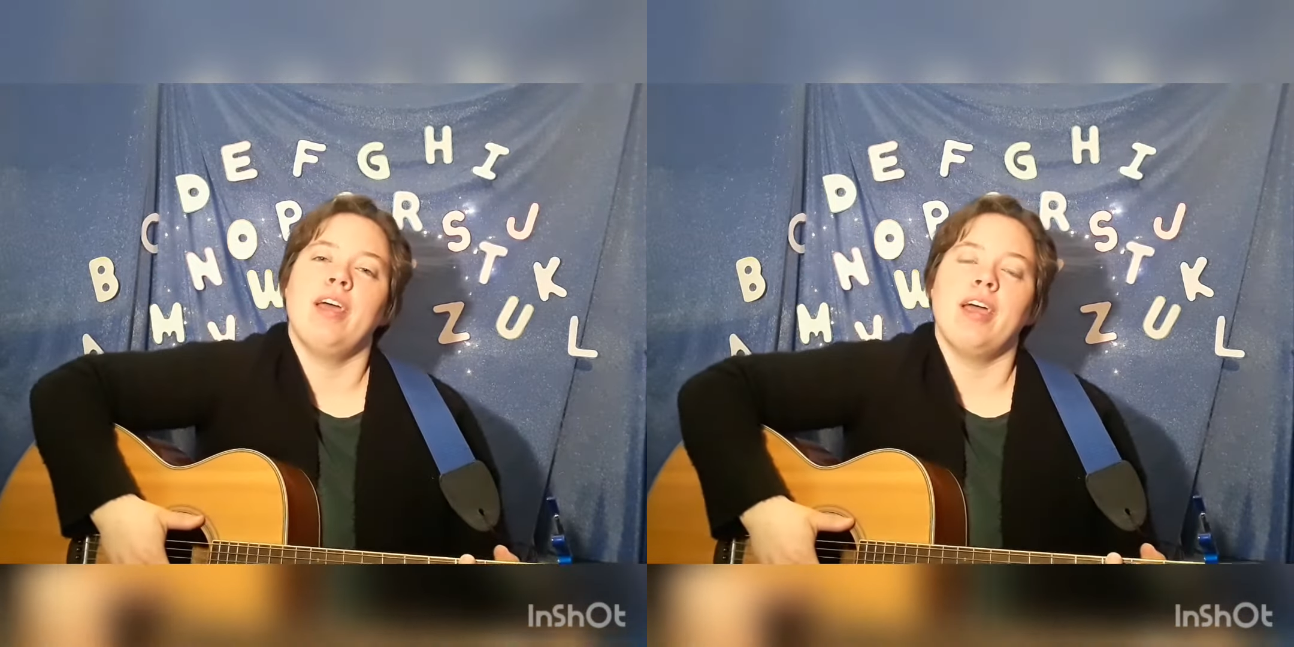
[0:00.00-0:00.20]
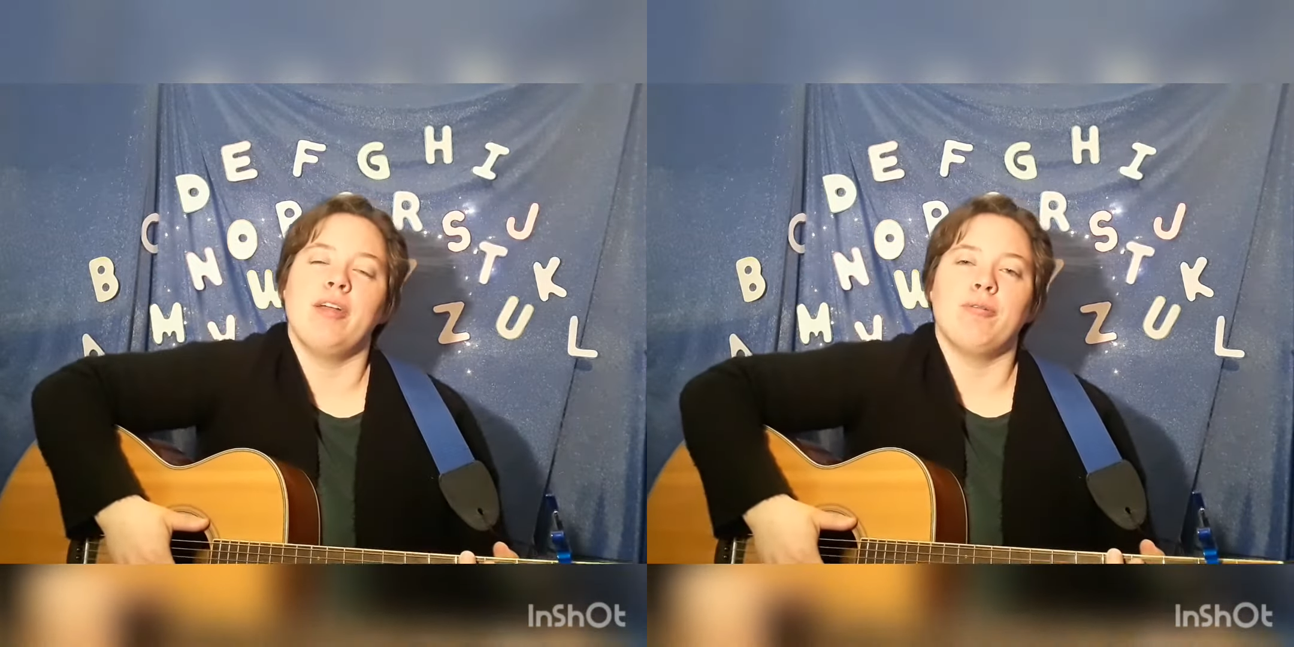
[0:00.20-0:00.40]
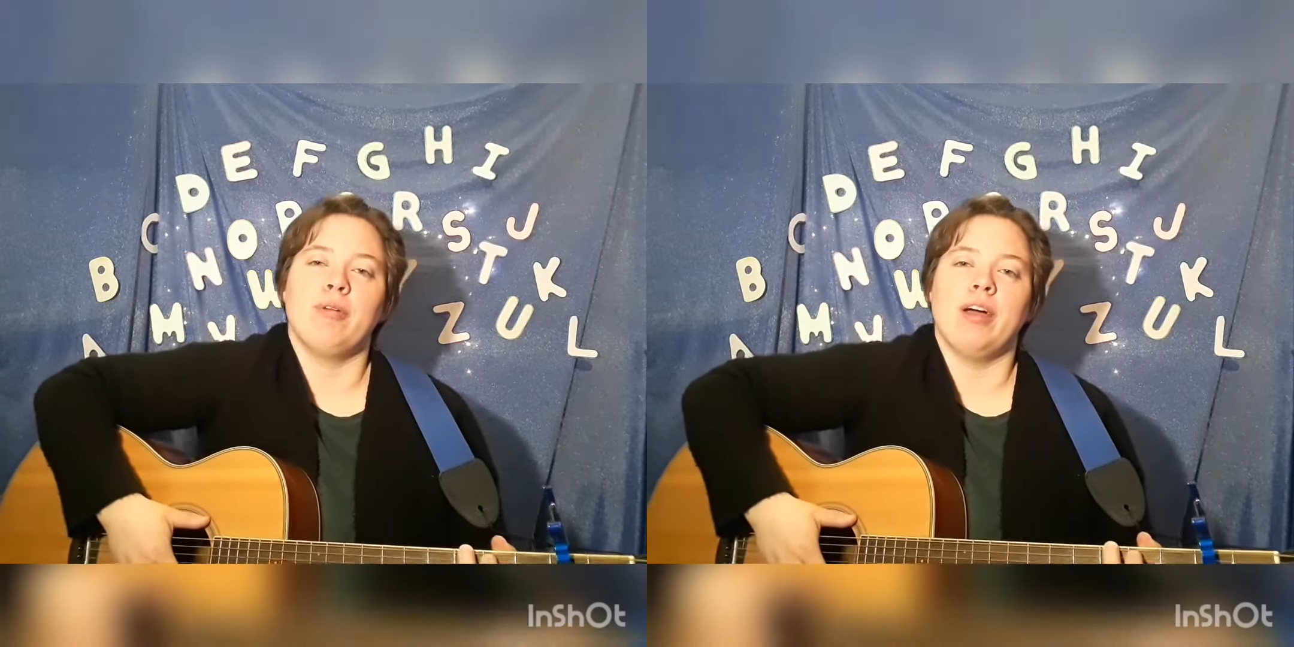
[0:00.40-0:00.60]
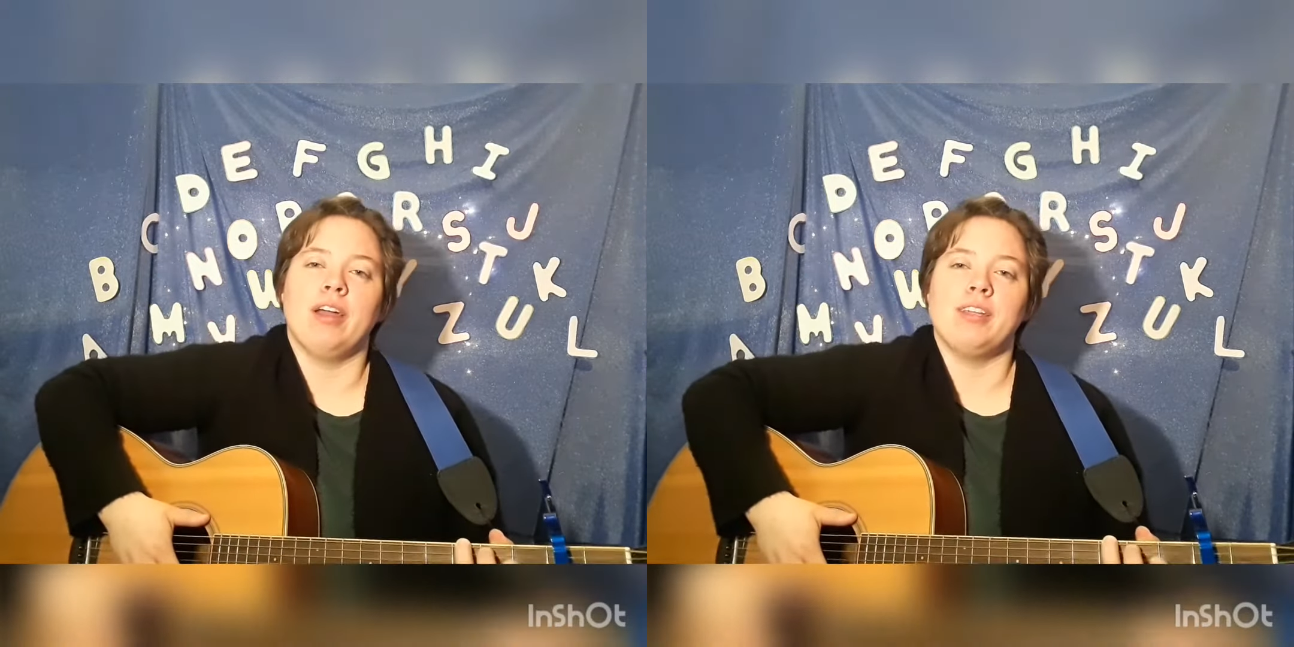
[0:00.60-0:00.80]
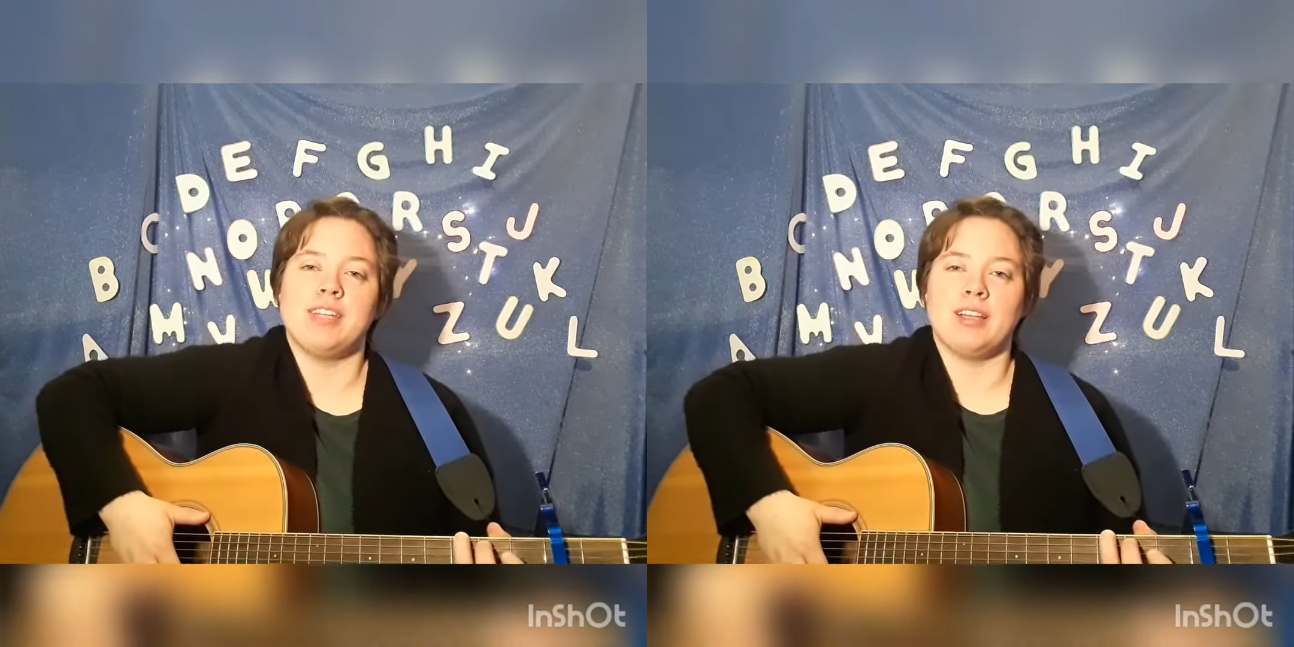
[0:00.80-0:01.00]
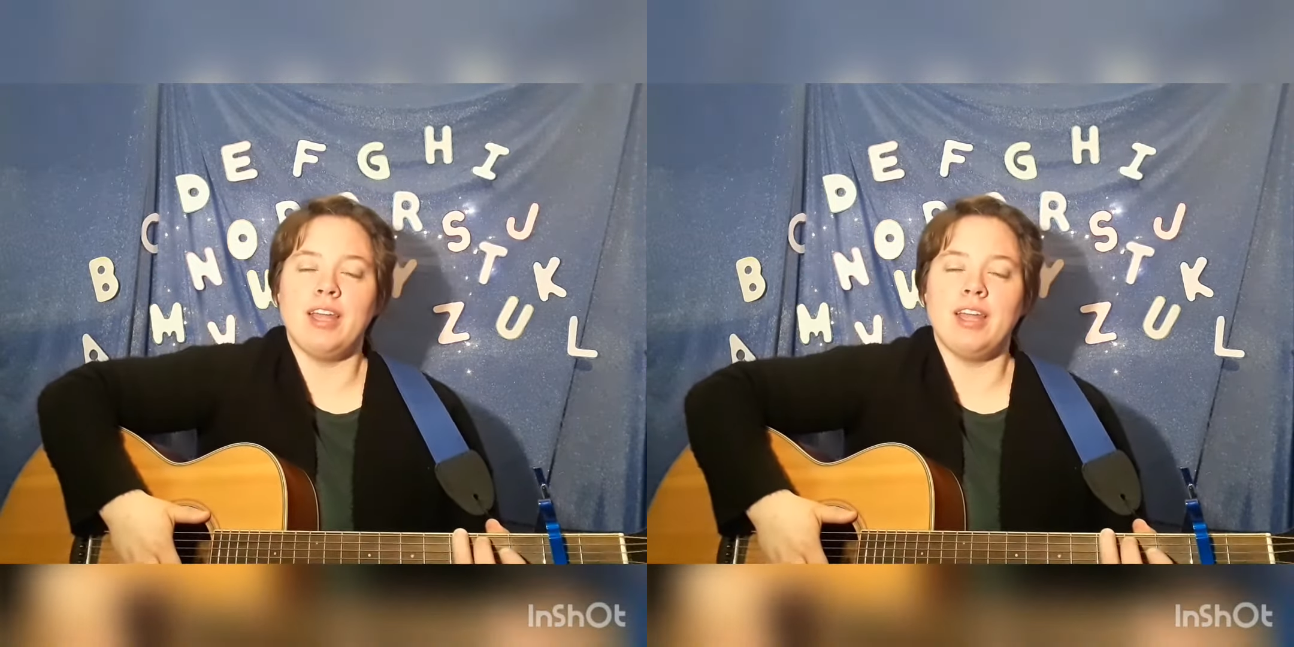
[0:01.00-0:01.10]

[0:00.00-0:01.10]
And when I say